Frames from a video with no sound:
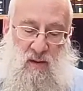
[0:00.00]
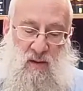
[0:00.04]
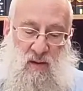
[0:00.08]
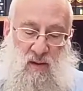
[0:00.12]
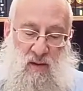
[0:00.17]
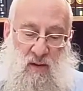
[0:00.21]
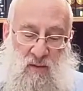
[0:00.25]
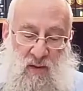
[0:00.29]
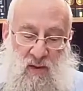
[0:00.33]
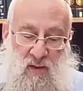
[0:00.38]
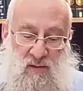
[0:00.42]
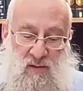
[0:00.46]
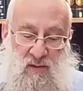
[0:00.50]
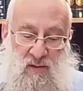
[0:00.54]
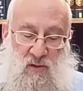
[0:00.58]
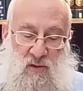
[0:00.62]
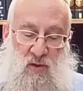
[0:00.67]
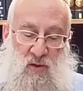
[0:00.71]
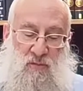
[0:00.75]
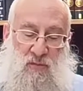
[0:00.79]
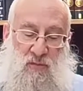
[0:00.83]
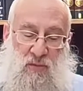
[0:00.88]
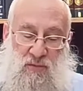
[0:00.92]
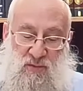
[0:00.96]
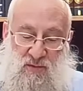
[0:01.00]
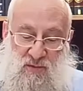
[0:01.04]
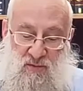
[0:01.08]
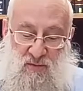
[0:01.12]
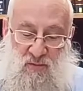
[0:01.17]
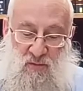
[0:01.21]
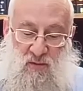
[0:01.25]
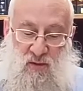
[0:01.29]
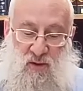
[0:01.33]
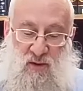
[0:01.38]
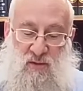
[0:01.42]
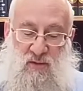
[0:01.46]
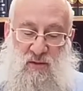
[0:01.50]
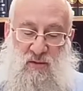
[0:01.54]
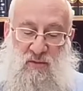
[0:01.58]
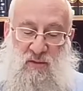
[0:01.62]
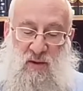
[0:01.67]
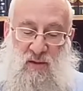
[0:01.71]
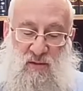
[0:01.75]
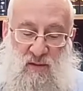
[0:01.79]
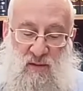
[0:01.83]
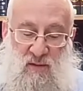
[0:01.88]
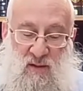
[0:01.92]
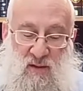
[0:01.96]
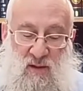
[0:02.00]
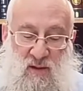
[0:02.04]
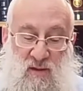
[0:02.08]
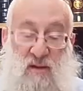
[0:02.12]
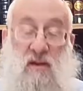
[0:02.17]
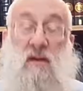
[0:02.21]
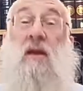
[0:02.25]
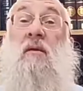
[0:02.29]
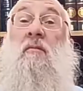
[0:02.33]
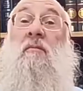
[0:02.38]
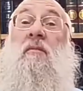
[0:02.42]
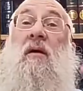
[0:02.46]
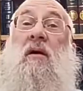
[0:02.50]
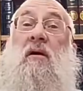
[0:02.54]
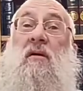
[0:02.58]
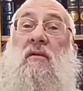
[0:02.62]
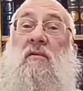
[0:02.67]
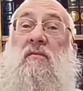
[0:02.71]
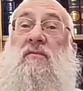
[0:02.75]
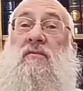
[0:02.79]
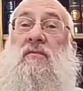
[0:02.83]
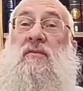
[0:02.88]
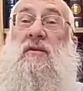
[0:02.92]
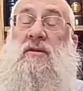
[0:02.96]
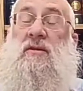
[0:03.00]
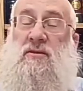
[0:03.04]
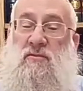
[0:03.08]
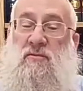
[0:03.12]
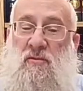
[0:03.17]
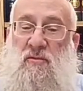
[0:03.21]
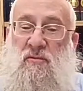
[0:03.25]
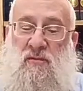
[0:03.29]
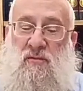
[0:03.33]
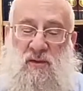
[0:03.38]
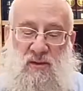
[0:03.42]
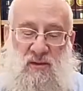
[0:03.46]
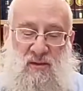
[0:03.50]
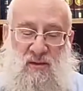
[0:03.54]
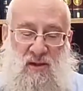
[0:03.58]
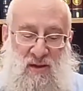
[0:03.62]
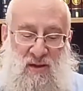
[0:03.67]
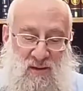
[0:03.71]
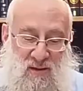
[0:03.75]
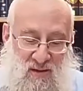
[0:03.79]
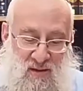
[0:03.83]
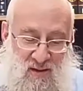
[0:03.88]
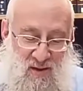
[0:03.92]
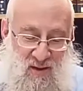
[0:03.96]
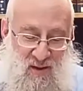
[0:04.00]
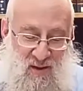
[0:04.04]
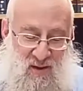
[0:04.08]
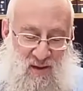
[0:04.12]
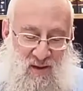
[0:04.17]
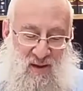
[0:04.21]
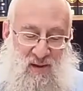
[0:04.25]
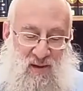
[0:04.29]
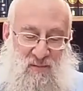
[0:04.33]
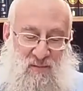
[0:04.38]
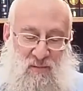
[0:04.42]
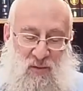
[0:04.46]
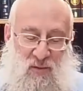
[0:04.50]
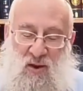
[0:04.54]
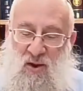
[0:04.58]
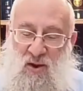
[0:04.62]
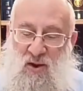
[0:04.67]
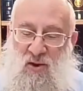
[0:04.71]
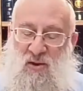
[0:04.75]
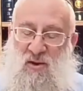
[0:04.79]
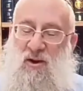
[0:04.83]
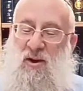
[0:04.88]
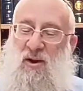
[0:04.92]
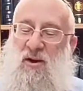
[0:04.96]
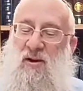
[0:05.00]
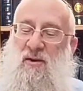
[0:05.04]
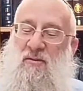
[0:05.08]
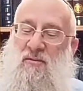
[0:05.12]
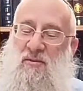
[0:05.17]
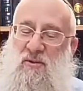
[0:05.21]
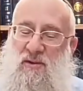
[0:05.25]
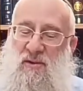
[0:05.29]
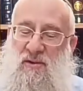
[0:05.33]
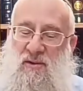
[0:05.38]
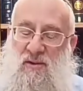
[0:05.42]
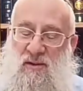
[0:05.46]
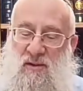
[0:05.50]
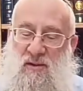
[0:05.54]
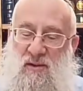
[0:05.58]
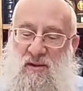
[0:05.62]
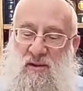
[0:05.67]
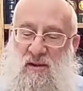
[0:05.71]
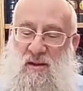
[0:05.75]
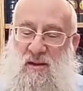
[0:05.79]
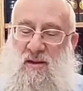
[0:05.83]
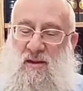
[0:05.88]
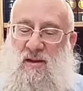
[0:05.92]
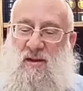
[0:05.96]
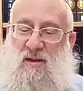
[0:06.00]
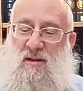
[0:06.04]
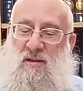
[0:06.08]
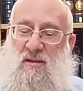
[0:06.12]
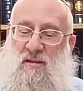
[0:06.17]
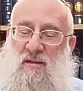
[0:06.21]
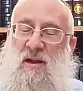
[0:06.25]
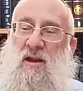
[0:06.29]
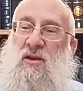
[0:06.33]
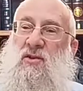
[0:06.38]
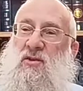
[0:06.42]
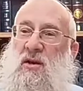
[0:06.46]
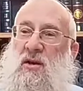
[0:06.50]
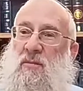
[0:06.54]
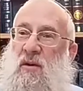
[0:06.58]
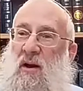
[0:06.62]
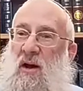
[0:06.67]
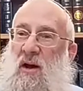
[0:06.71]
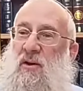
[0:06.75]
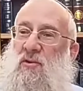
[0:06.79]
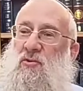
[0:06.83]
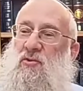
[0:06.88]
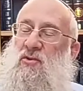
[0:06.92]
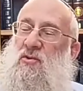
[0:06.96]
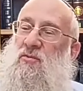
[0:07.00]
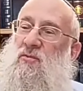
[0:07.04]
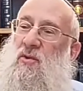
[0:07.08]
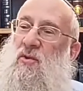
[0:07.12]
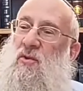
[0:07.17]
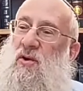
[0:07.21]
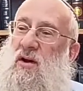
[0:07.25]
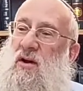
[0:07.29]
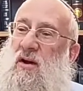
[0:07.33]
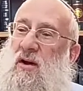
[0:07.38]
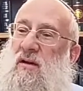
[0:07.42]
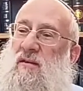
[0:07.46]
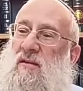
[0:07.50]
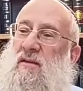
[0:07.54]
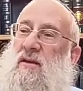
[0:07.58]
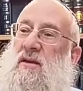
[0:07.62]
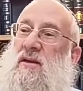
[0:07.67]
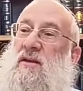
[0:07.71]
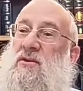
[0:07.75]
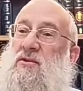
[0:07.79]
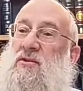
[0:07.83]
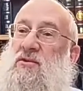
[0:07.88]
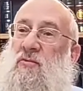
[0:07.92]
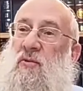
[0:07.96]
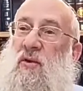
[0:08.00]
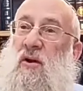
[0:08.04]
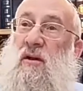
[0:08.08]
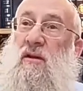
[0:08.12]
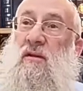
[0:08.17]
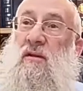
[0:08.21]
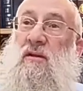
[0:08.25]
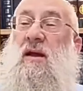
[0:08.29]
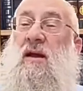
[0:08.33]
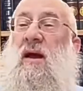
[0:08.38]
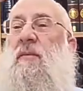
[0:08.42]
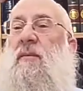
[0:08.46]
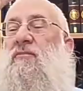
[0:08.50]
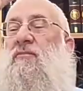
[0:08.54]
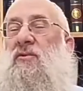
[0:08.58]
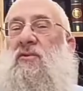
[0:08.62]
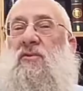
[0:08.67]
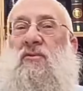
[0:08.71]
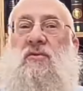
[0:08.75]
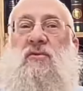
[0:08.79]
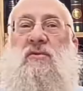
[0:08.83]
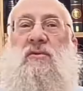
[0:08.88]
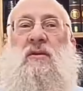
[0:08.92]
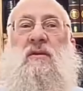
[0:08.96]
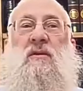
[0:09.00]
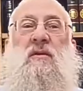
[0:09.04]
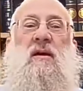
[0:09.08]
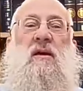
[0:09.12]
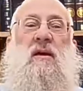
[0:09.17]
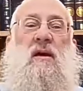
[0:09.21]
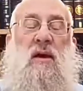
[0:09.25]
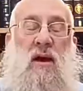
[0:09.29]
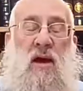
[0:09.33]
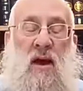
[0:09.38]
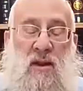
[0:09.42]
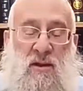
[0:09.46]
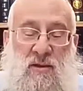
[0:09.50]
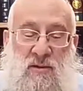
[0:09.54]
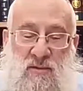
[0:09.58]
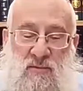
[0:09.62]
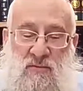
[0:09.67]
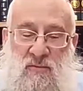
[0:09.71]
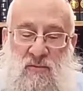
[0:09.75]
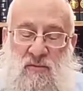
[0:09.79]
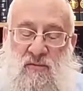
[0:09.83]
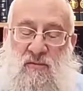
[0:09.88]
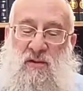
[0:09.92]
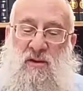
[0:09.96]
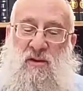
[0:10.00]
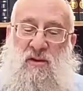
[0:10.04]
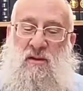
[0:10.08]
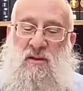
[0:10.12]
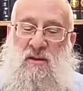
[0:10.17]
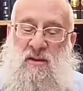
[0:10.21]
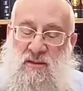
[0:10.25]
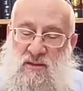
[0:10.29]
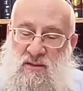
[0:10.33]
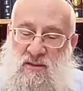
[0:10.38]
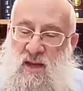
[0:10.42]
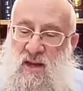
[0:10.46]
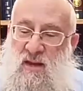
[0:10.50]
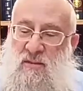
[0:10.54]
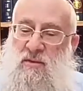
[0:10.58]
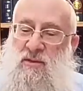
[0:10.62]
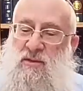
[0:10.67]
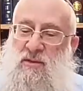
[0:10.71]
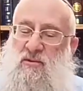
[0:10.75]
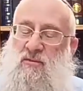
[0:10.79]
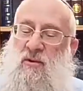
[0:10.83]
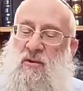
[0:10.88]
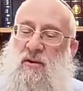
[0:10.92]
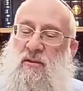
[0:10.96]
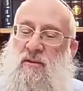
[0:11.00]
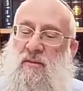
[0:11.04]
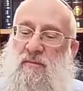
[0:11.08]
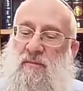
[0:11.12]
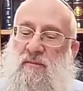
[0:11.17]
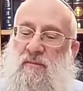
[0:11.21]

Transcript: And that's the whole purpose of creation, right? That the ideal above is revealed below in our world. That Hashem echad u'shmo echad, that he is one, the absolute, and is revealed, his name is one.